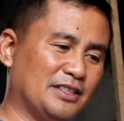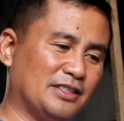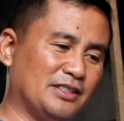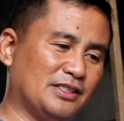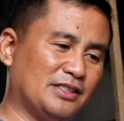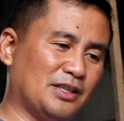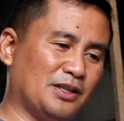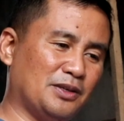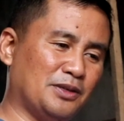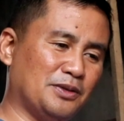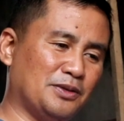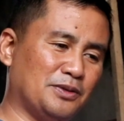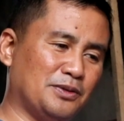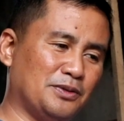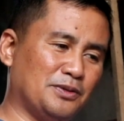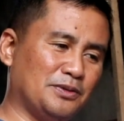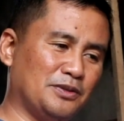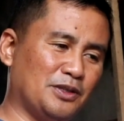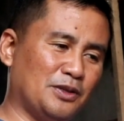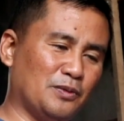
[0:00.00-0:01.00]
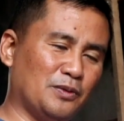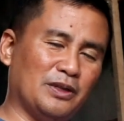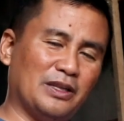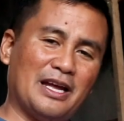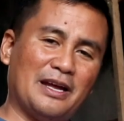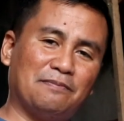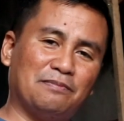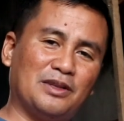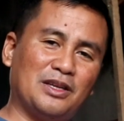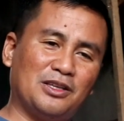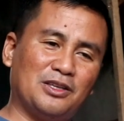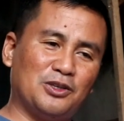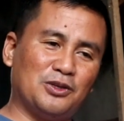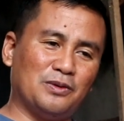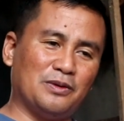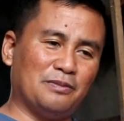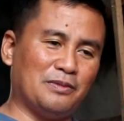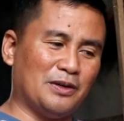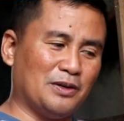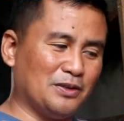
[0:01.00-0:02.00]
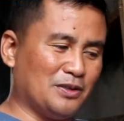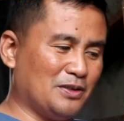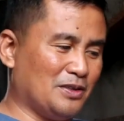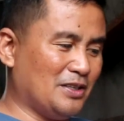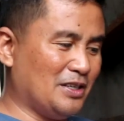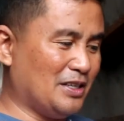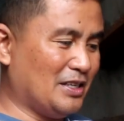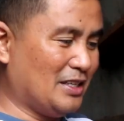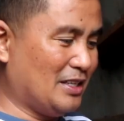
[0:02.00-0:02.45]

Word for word: So we'll update you about